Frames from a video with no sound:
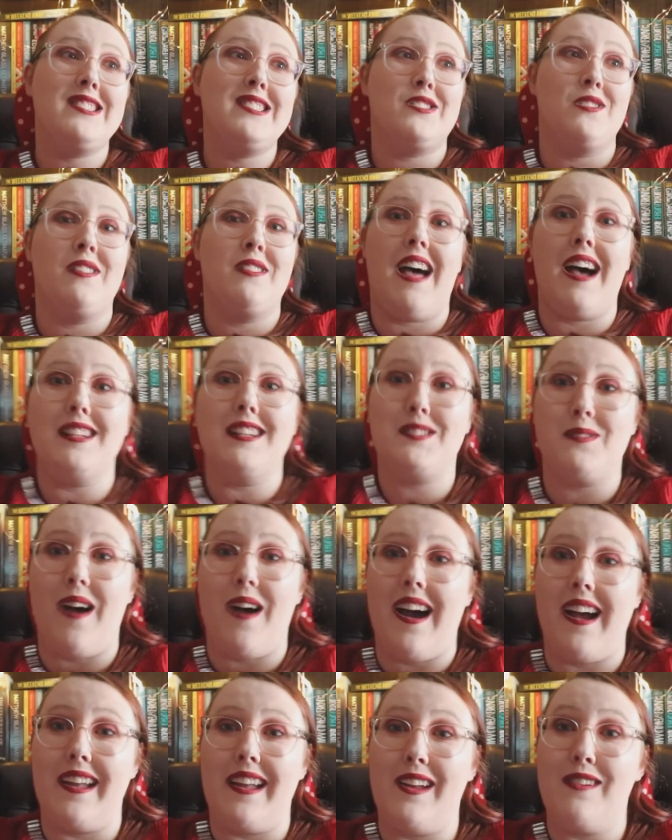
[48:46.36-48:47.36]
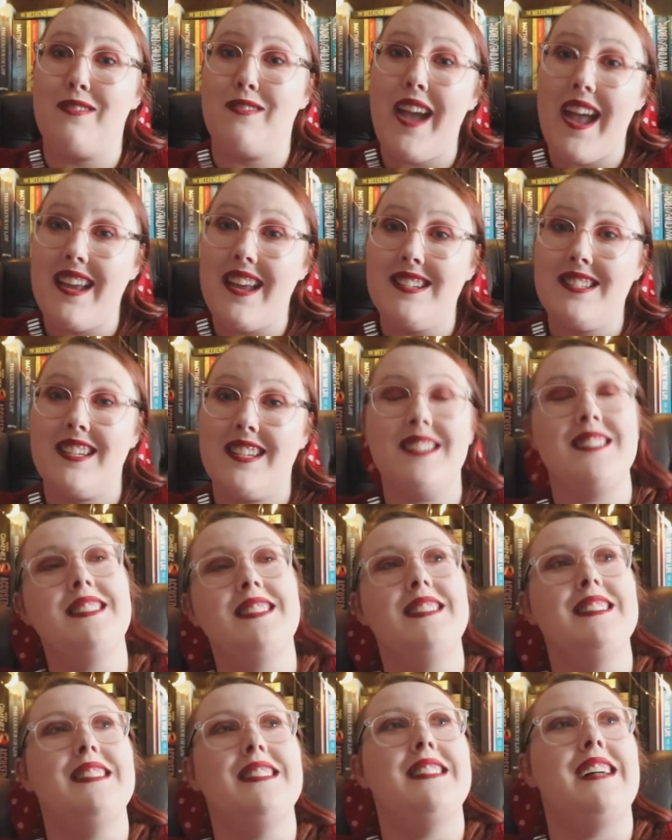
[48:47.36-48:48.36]
So that's what I
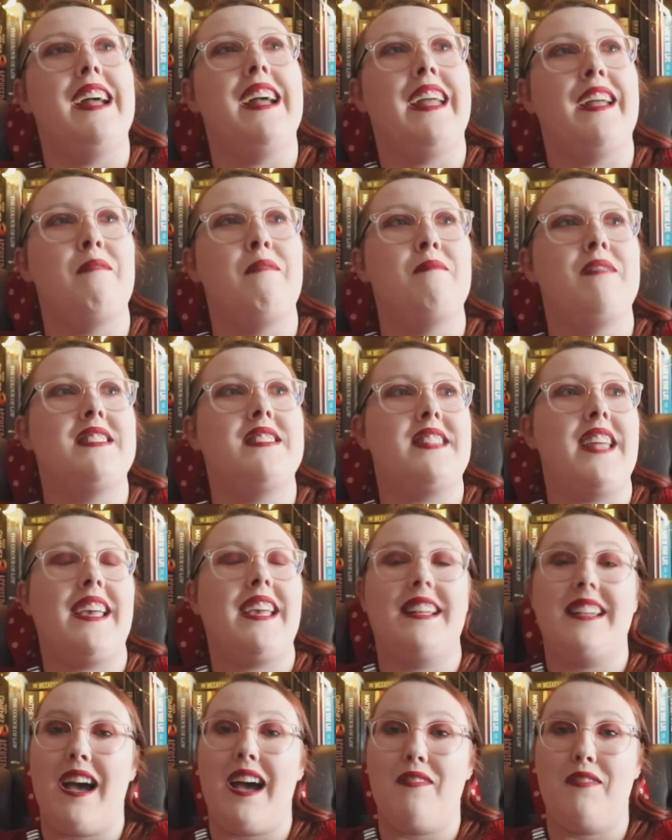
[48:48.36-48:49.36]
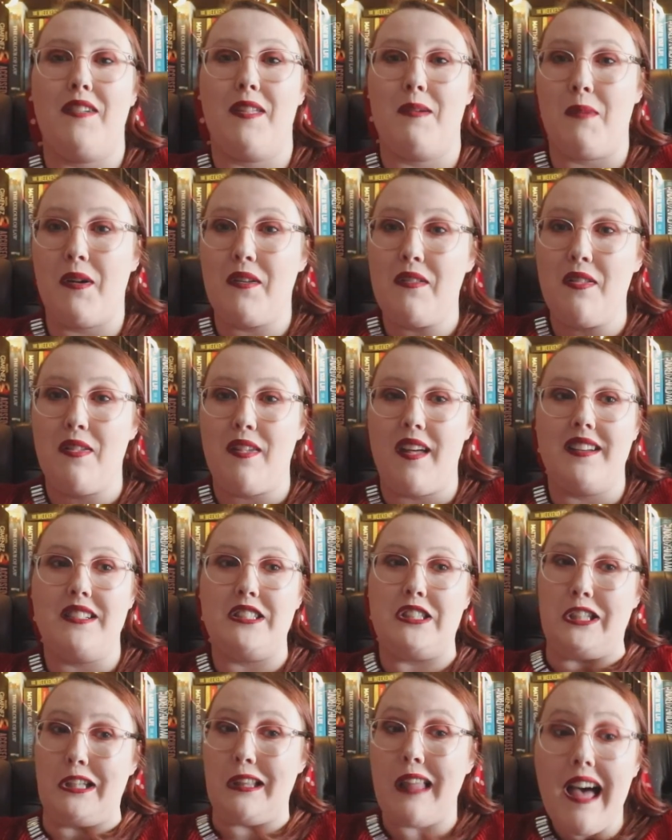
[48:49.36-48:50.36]
read the second half of the month
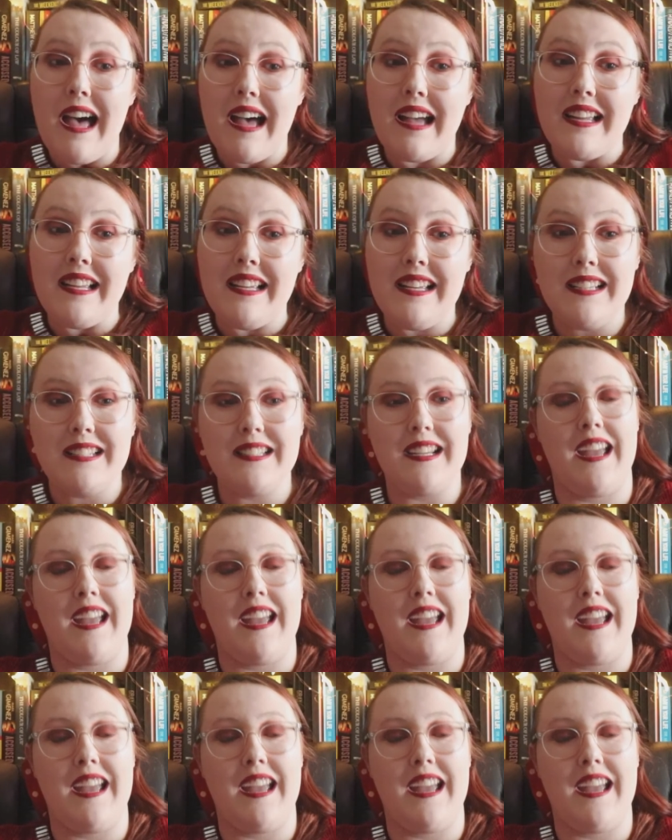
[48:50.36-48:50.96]
in July.